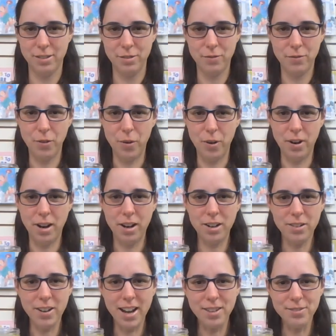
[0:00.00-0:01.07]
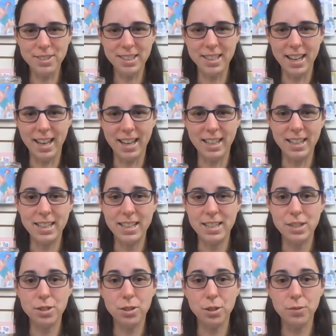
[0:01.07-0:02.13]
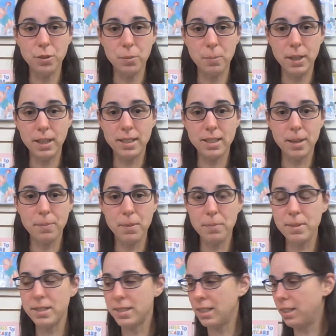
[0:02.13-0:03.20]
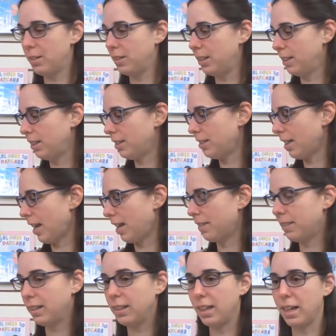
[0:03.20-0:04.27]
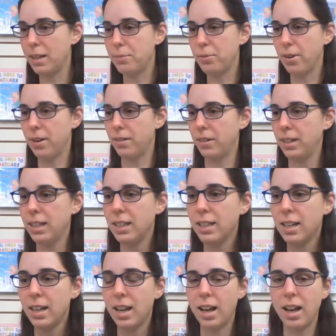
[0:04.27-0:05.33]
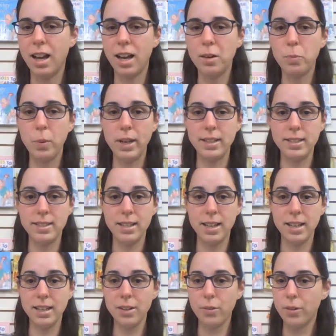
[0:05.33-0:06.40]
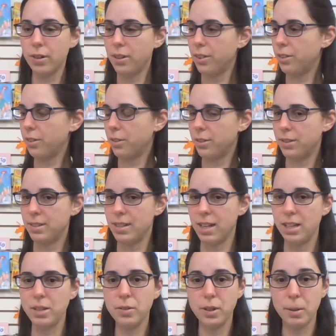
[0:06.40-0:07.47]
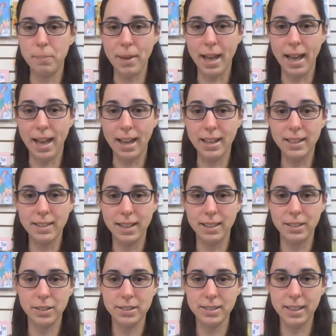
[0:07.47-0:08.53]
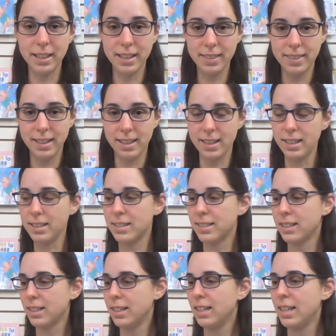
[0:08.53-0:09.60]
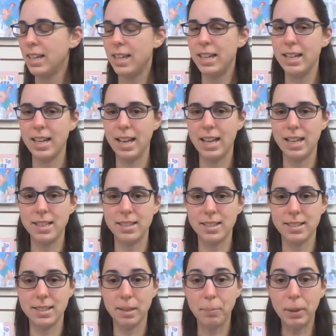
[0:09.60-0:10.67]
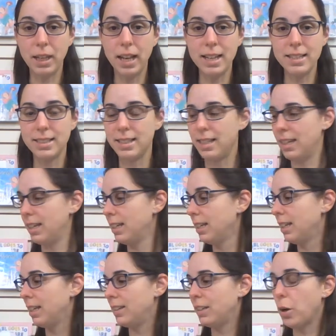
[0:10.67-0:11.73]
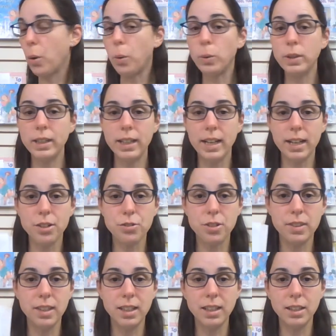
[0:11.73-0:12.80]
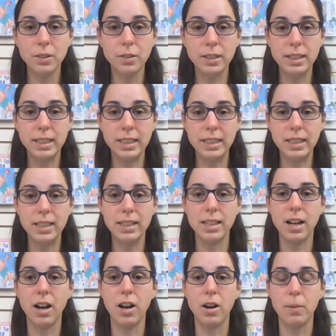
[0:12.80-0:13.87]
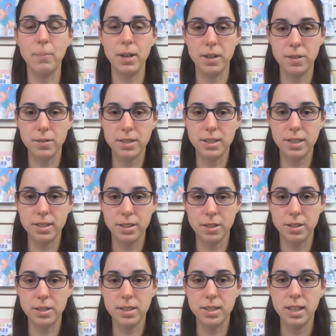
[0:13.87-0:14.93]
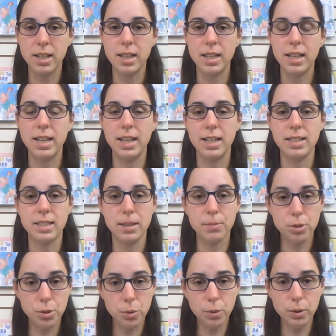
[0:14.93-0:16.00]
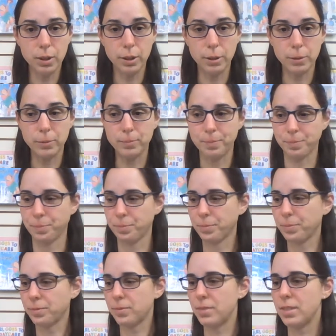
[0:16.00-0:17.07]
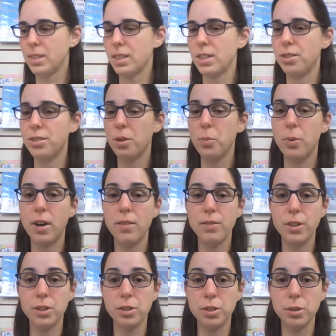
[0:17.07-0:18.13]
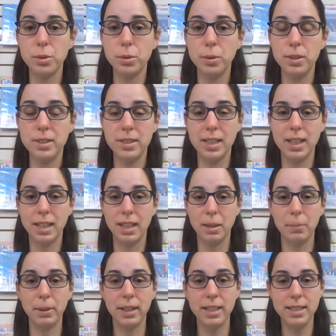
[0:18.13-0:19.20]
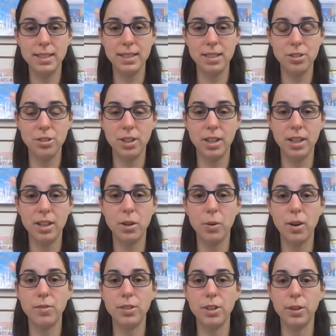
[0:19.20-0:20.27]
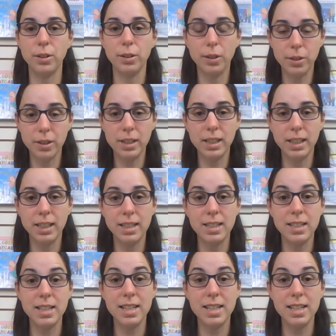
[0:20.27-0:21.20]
for our craft today. So if you picked up the materials at the library on Wednesday or Thursday, you got a bag that looks like this, and it has the supplies in it. The only extra thing you'll need are a pair of scissors and some school glue. So wherever your school is taking place this year, or wherever your learning